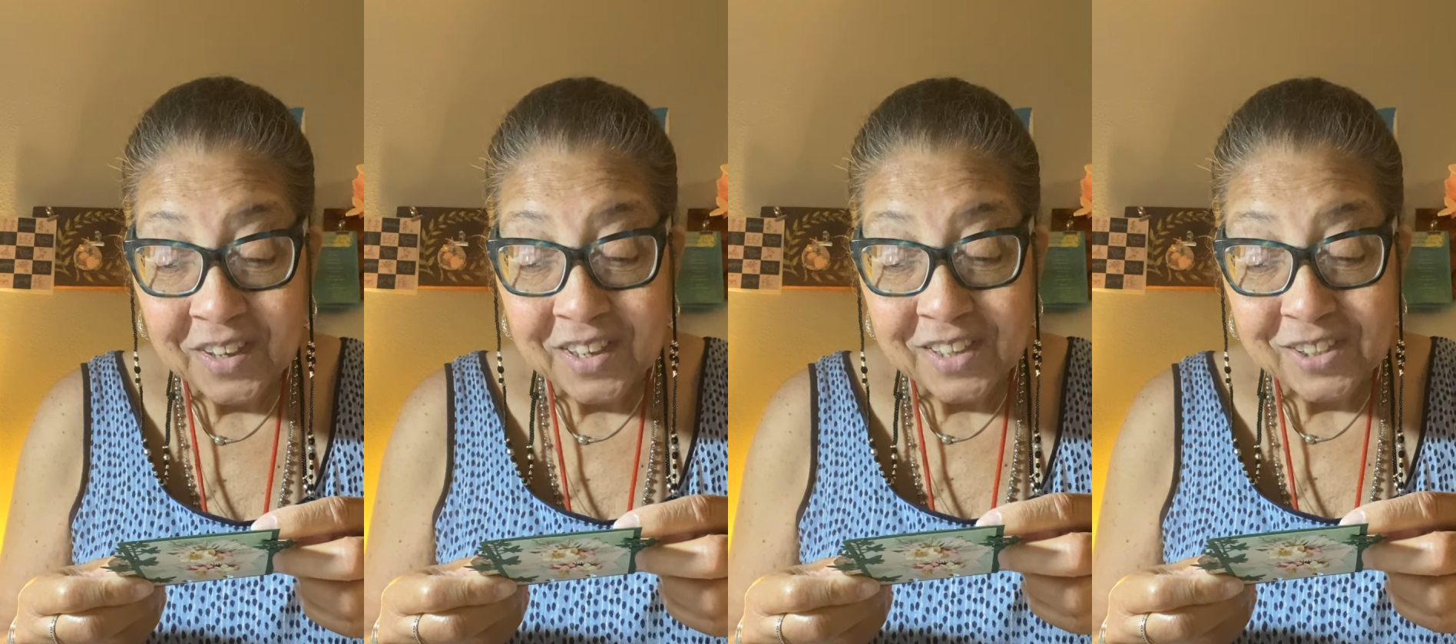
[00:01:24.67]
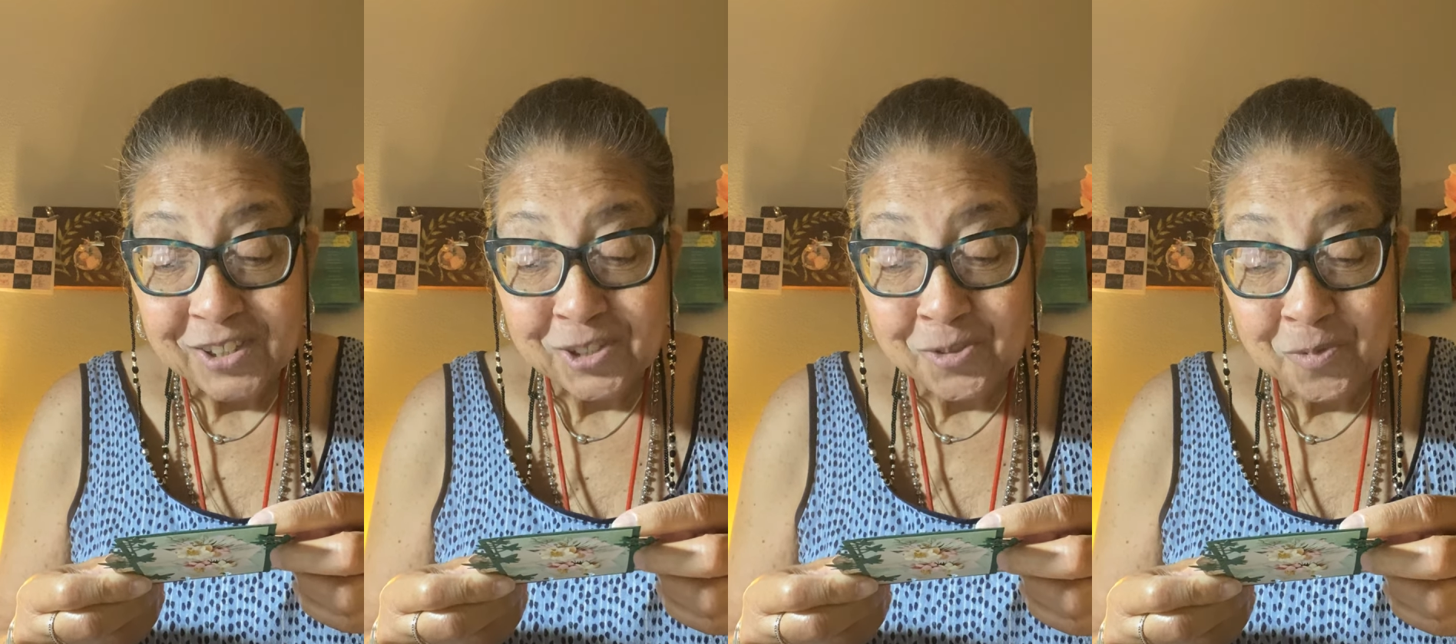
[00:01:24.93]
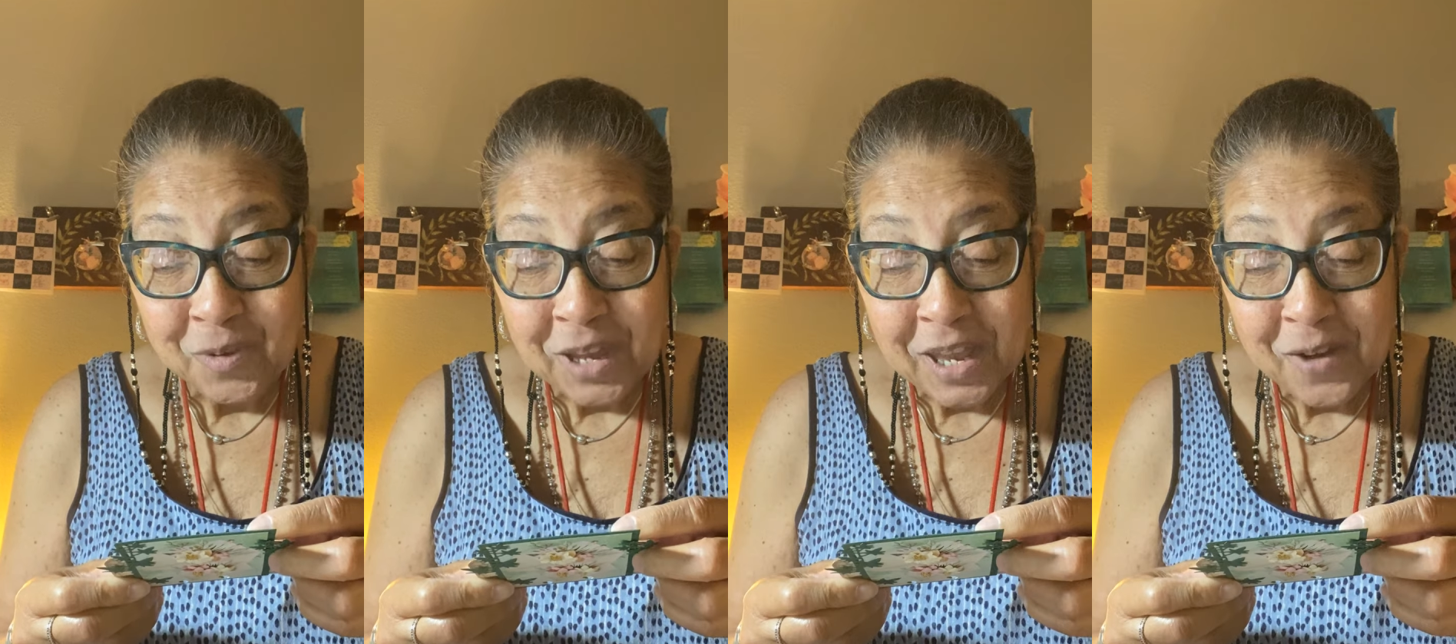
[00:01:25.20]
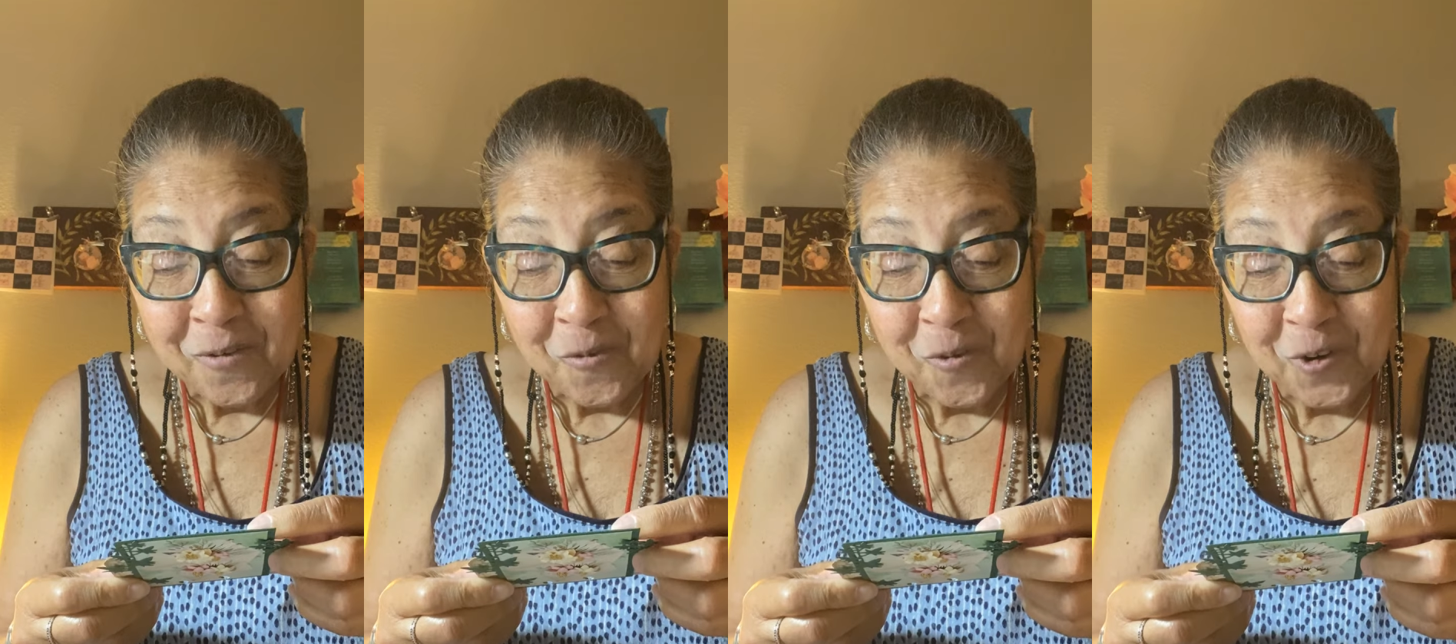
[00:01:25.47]

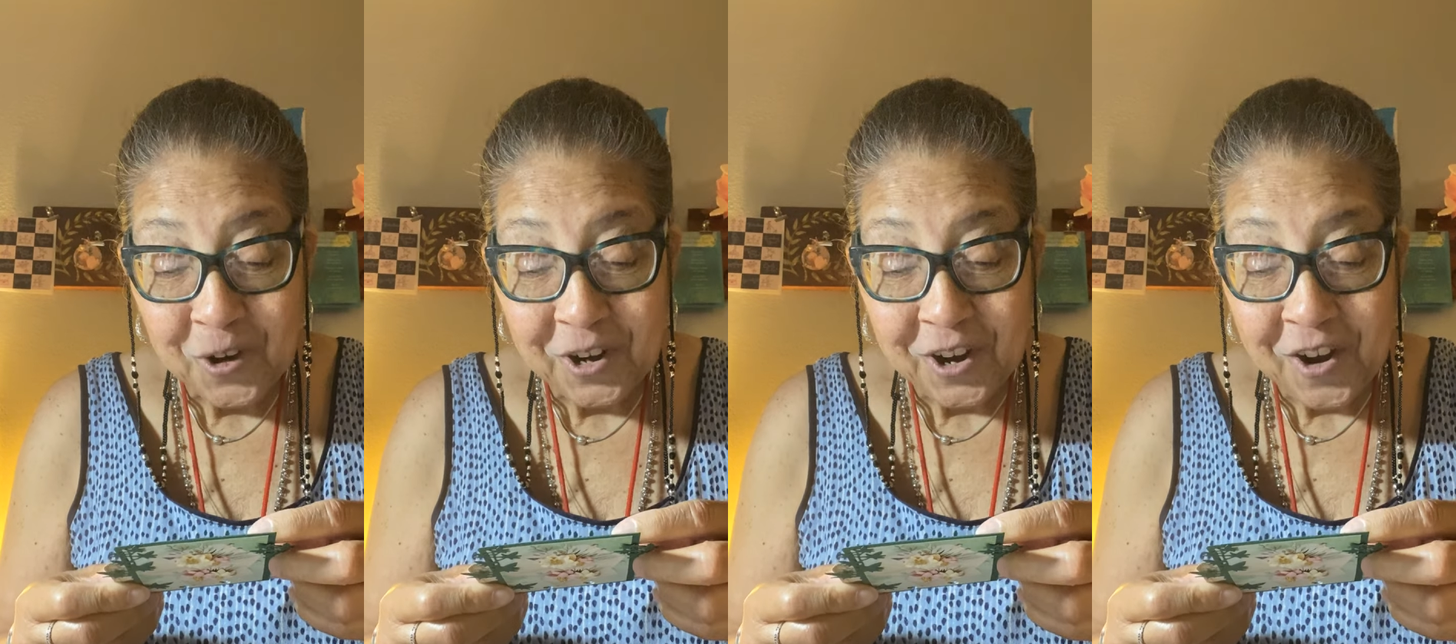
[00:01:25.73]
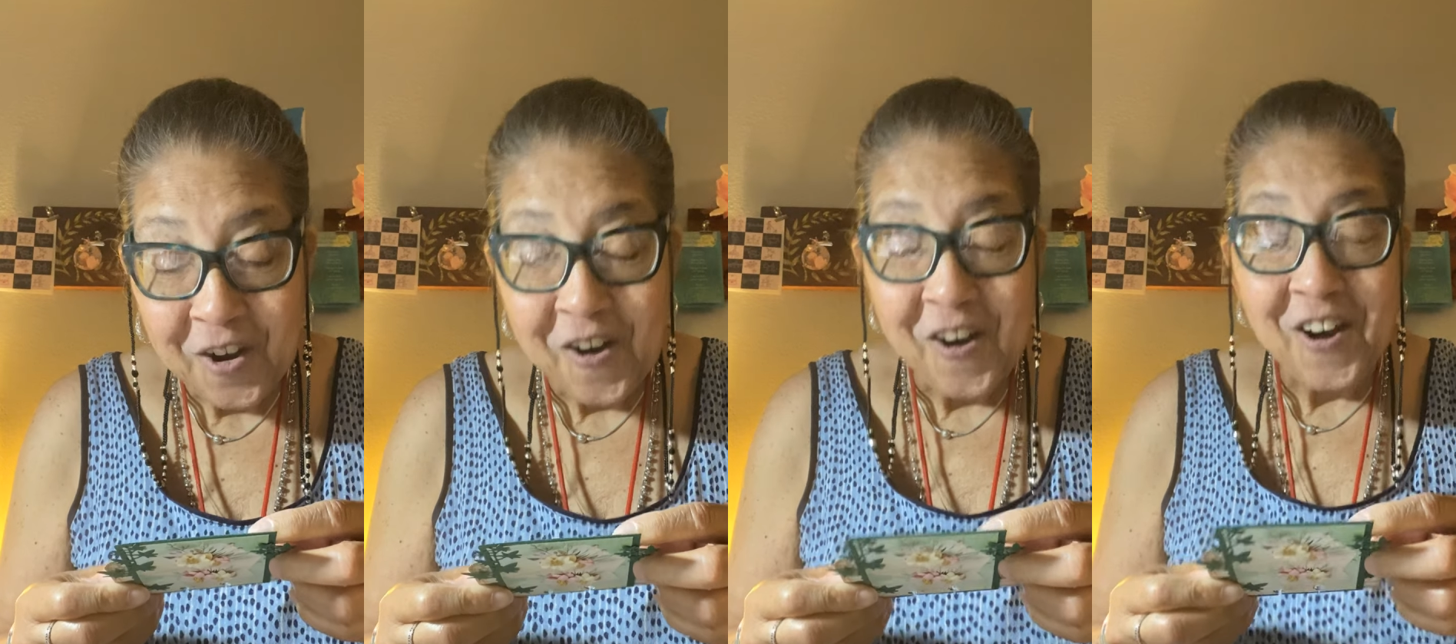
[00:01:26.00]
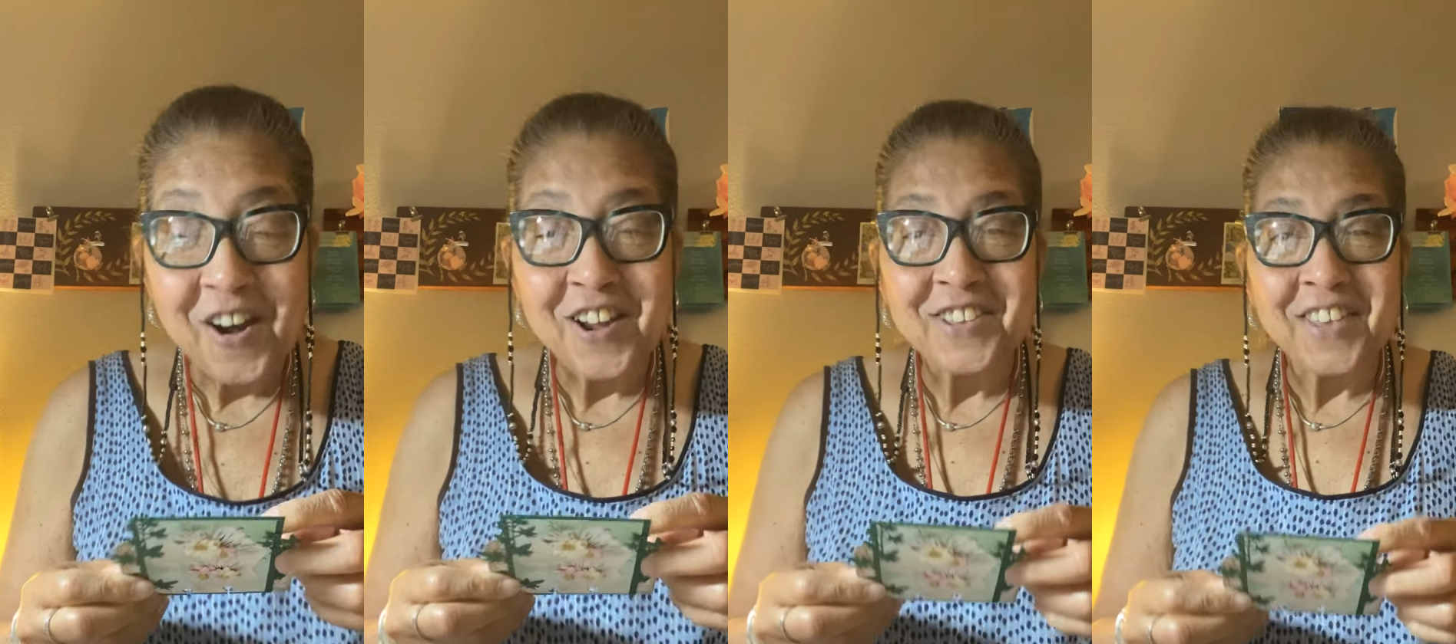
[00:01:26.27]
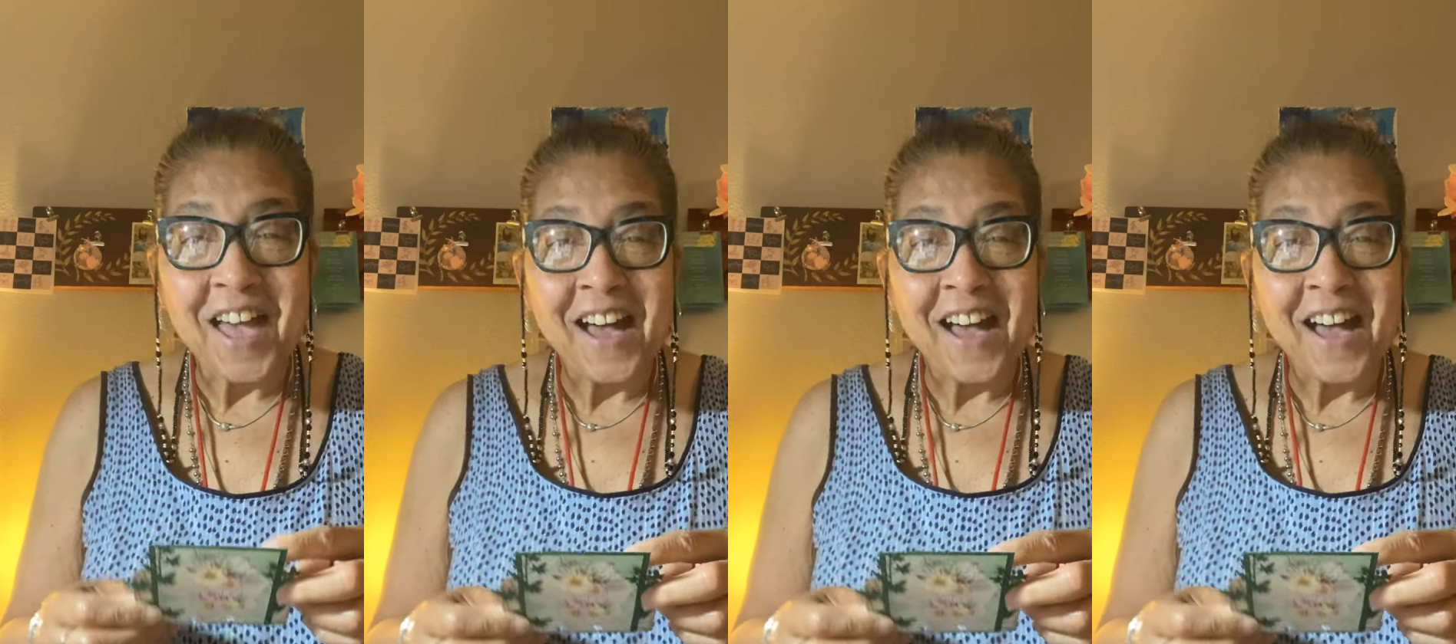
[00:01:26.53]
Sweetwater cards.